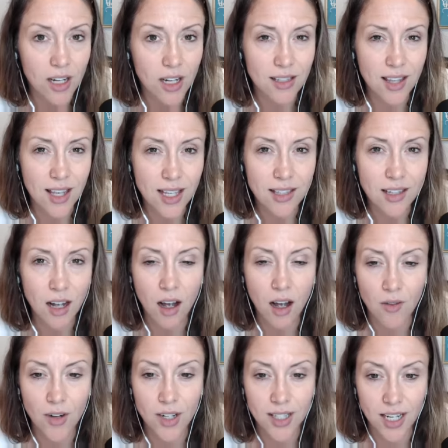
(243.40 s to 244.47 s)
or is this a
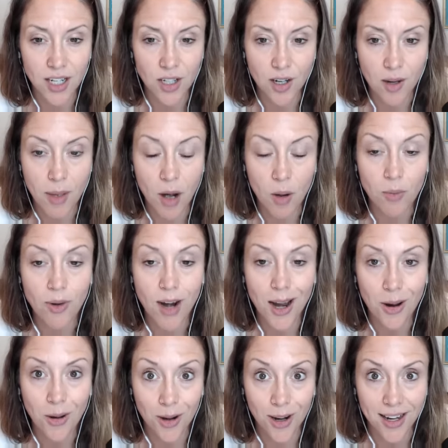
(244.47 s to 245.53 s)
conversation about
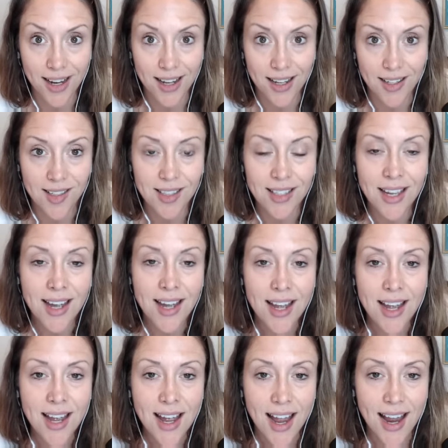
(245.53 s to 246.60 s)
priorities
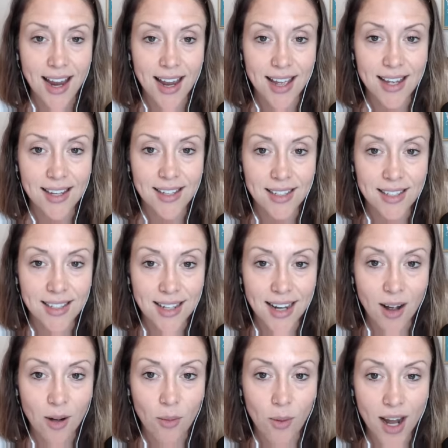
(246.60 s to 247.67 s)
and
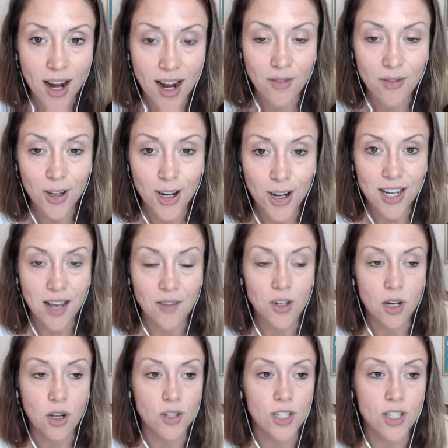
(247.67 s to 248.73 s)
what I've learned
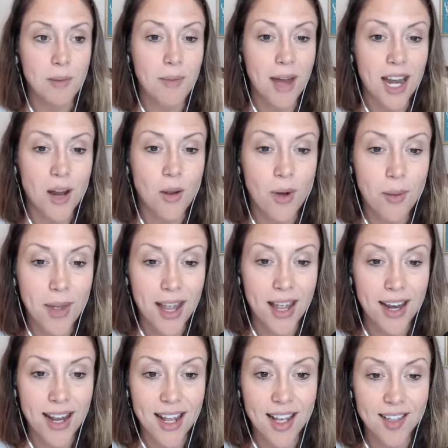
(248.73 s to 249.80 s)
after coaching many
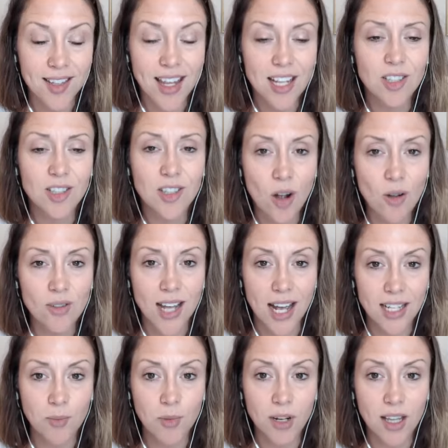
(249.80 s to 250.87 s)
women is they so
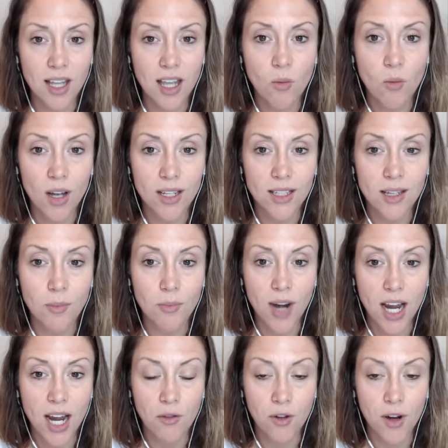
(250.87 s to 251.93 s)
desperately want to
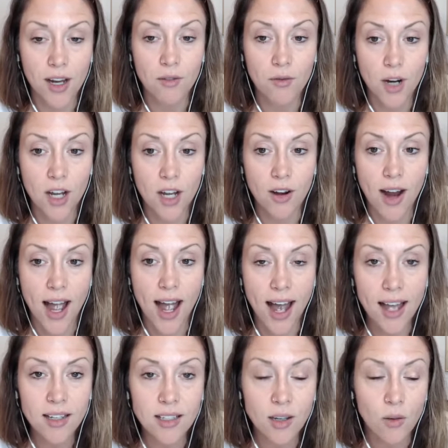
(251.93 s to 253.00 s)
break free of where they're
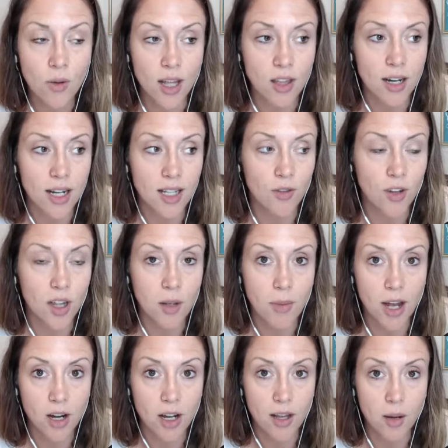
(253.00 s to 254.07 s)
at, whether it's feeling
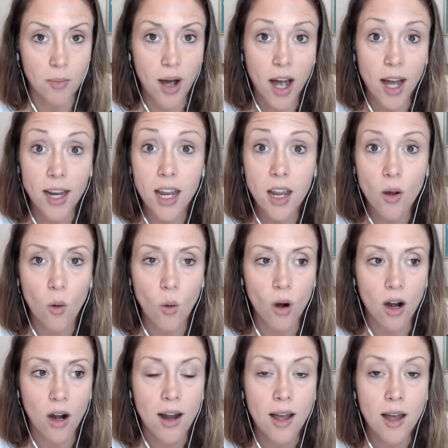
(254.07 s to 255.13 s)
better in their body
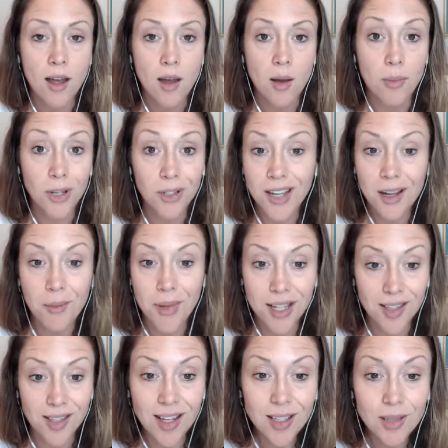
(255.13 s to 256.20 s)
or building a
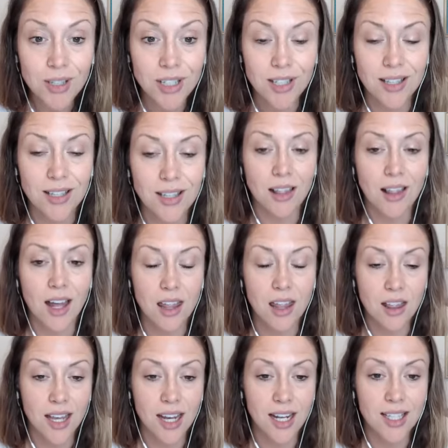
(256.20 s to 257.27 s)
business, which is a lot
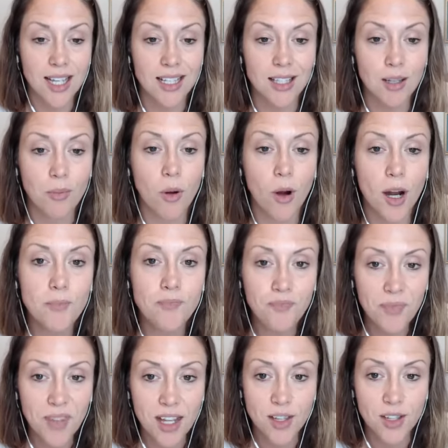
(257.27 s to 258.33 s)
of the ladies I support.
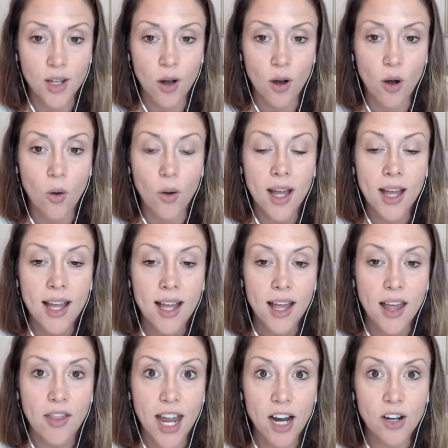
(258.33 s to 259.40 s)
And so
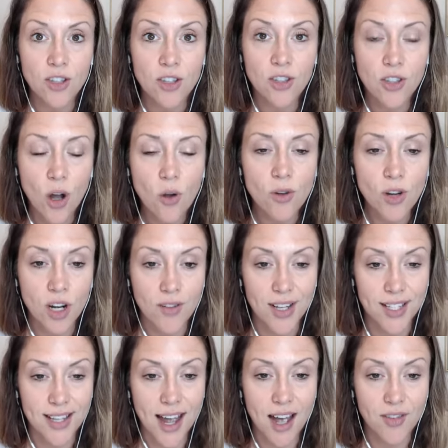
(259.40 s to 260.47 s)
they are so
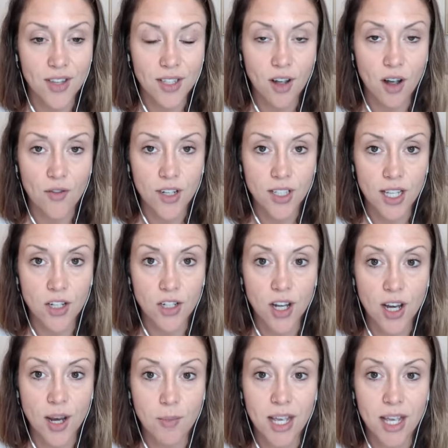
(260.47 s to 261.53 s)
nervous to have this
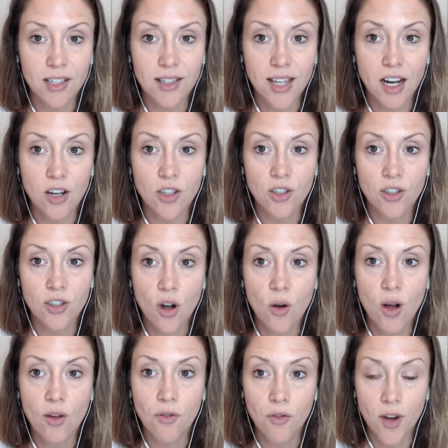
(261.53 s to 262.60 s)
conversation because they are
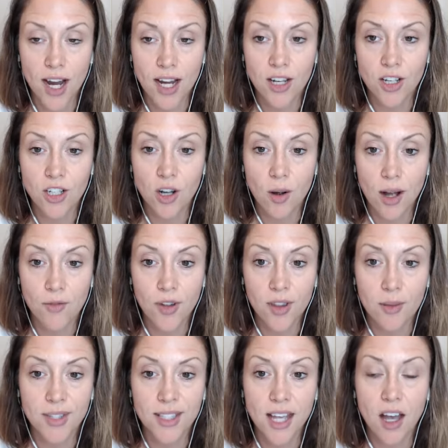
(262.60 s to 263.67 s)
so afraid to show up for
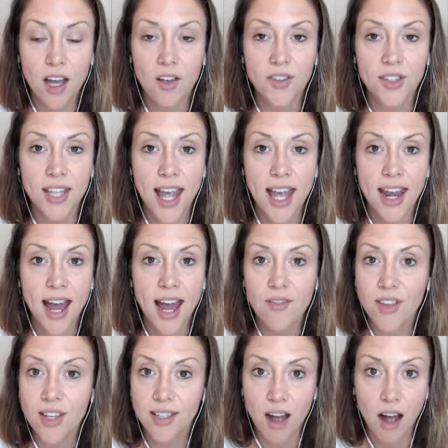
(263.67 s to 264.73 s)
themselves and
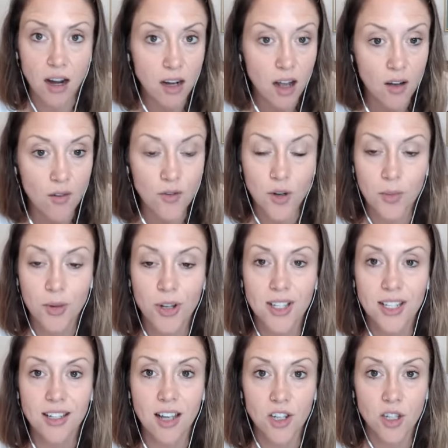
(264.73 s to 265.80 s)
have this uncomfortable
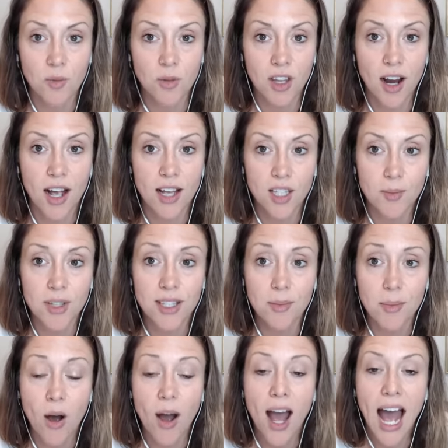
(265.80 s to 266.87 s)
discussion with their husbands
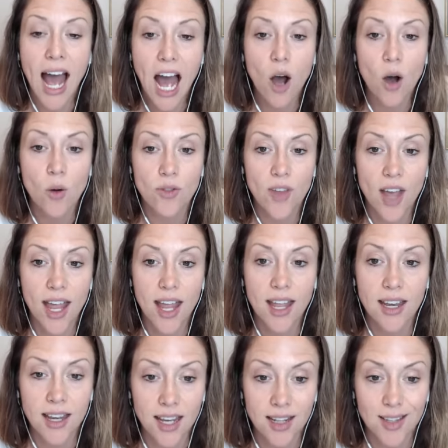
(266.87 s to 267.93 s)
about how
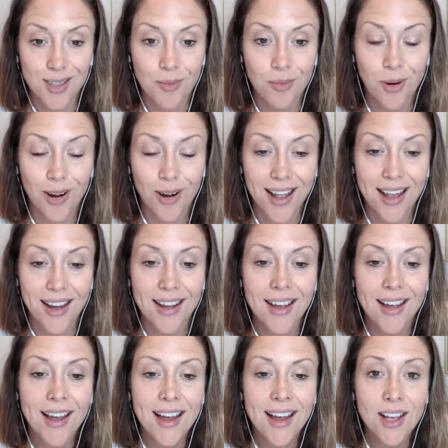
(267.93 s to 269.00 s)
they need supported.
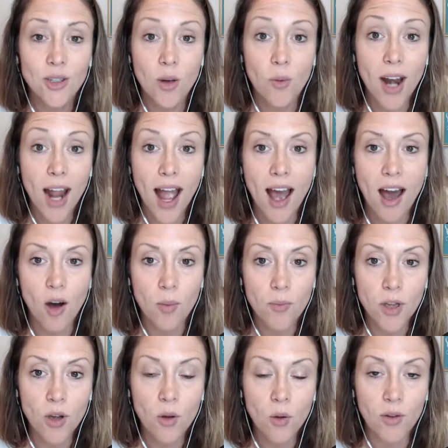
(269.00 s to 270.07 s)
So I want to
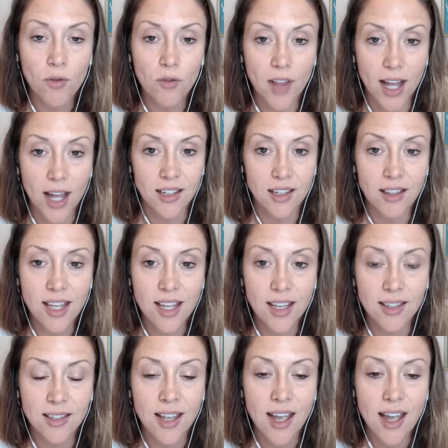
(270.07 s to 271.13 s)
help you reflect on
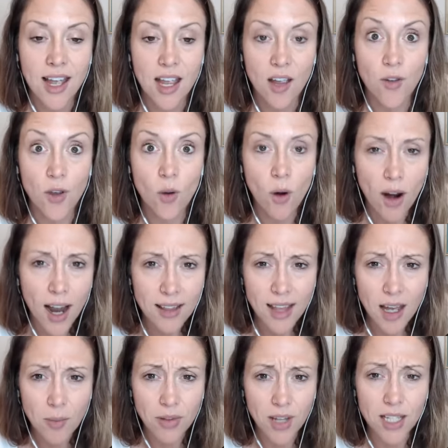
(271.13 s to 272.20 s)
this. If you are at
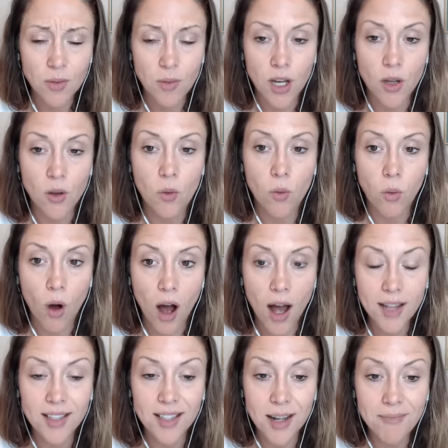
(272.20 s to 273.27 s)
that place where you
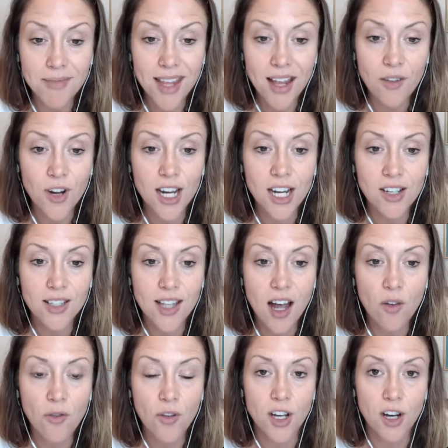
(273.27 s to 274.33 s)
want something for
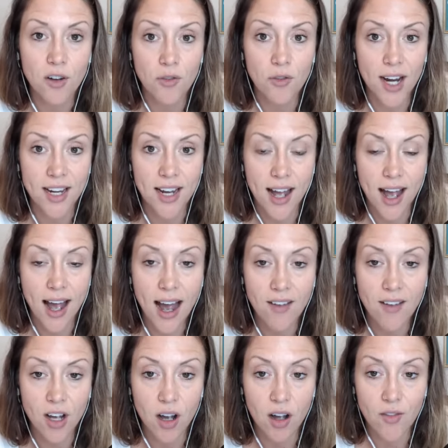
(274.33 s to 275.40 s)
yourself and you're afraid to
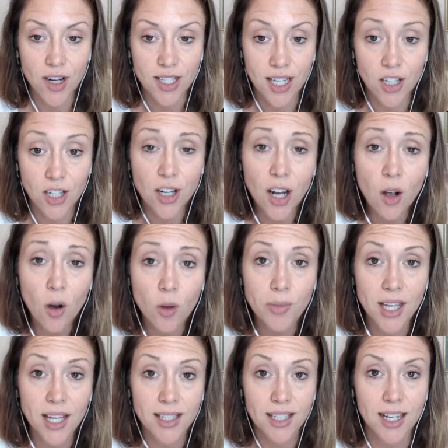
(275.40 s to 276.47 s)
have the conversation, I
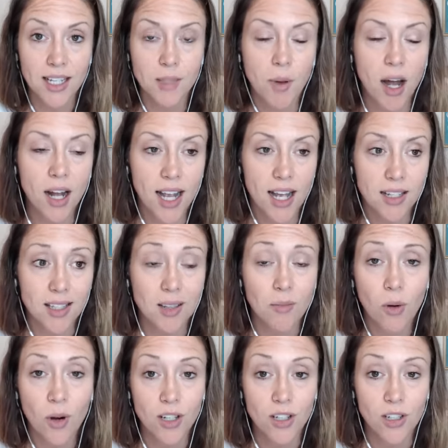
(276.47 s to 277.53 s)
hope that today's podcast
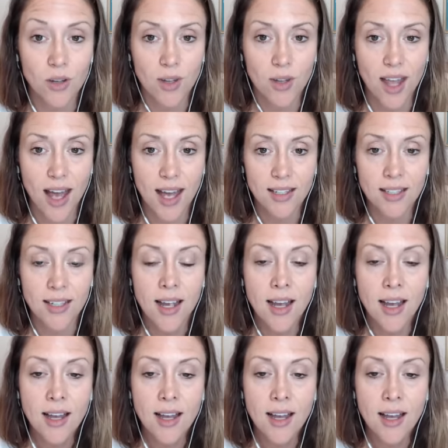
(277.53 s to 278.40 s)
supports you in that.